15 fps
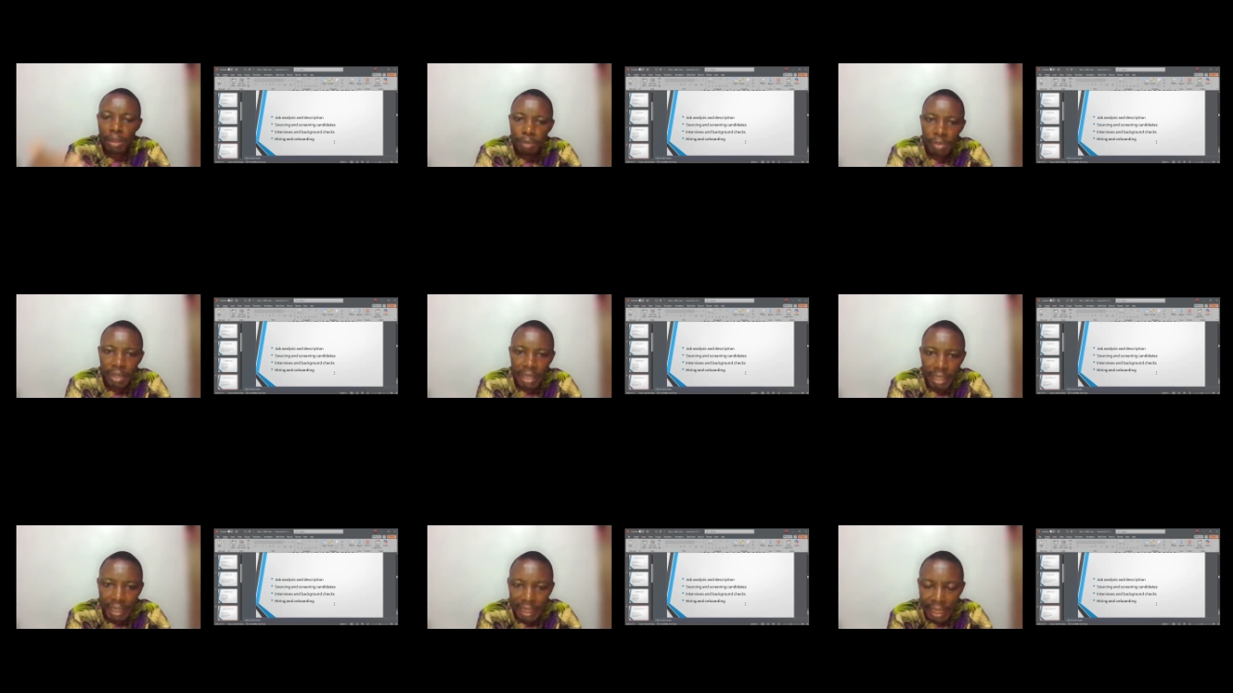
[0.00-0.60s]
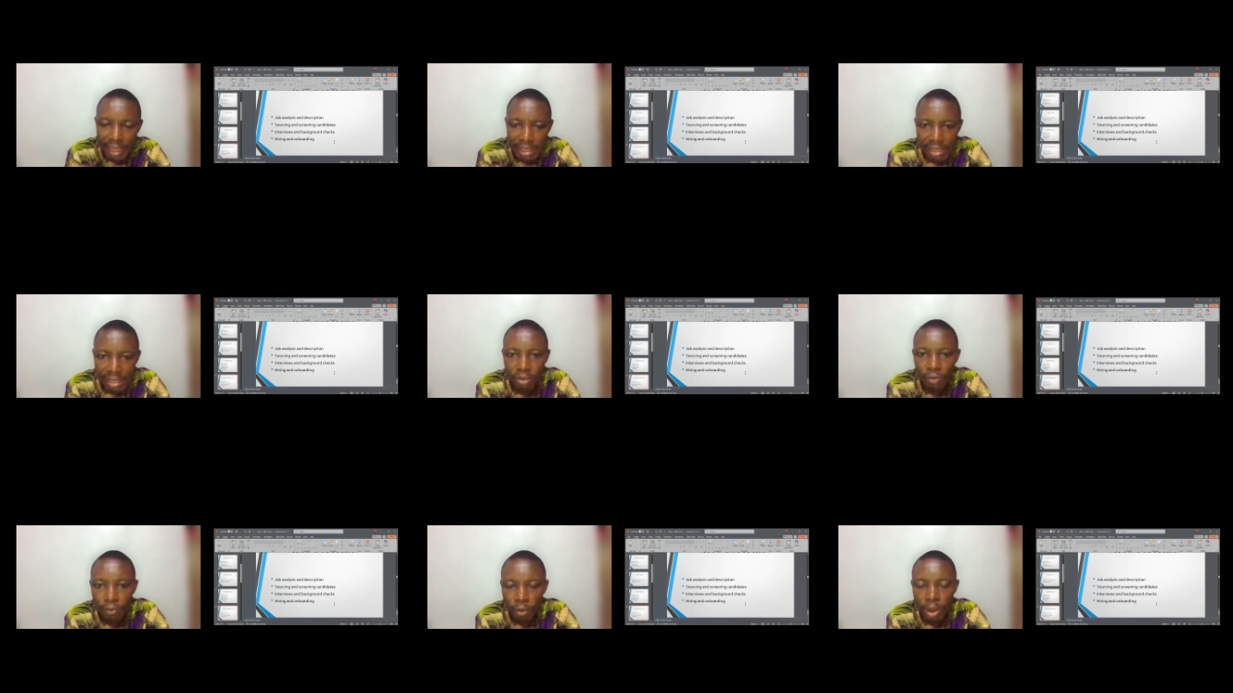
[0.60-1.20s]
be
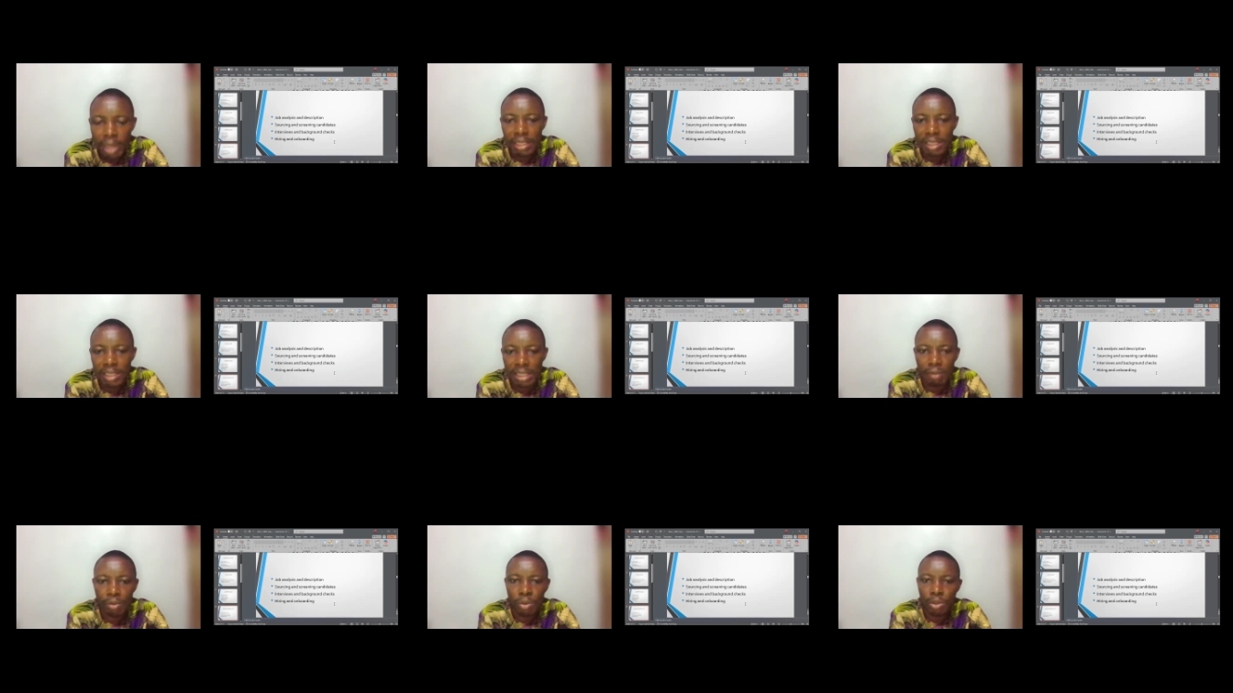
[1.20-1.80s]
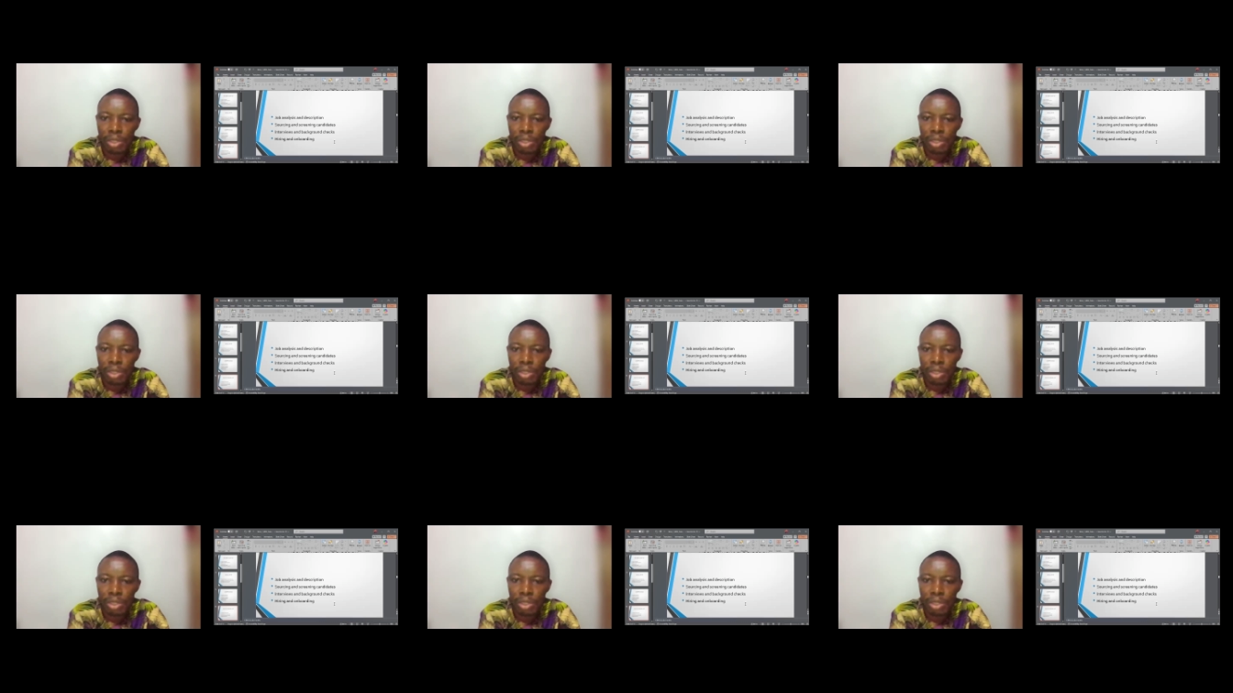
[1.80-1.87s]
getting for an interview.